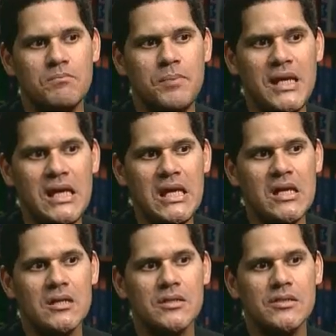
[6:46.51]
be
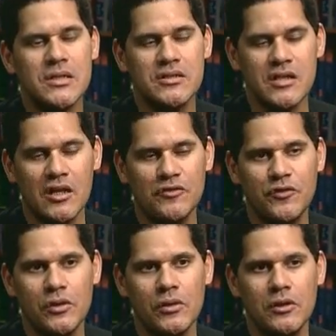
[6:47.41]

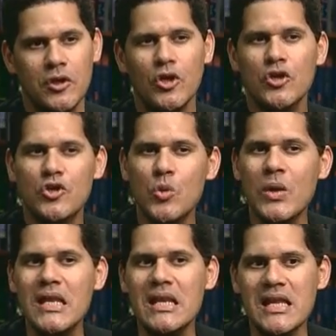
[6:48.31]
successful, do
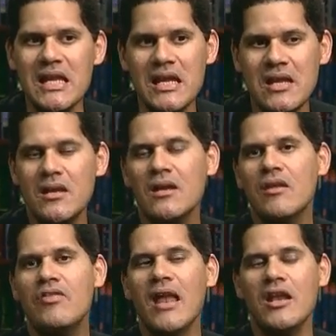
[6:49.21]
we need
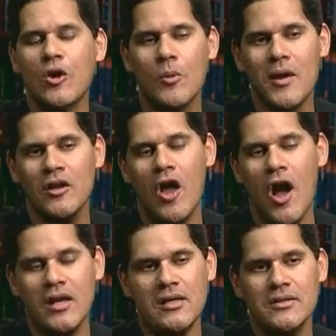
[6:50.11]
that incremental
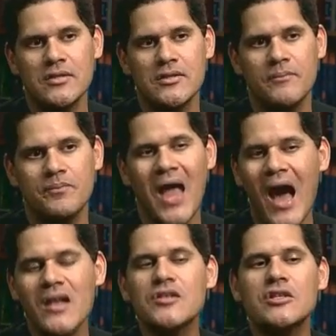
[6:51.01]
audience?
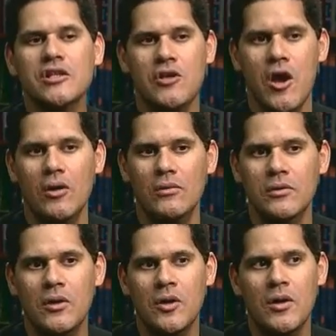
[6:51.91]
Honestly, no,
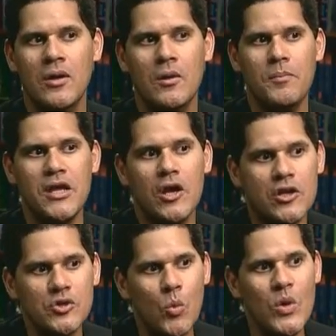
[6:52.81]

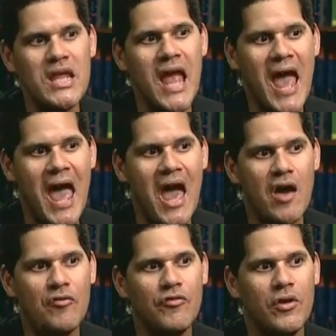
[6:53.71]
because we
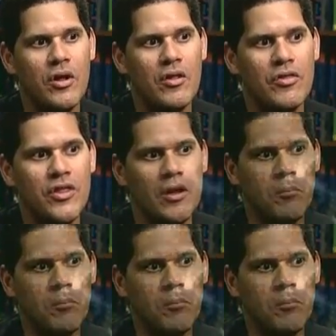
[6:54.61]
have the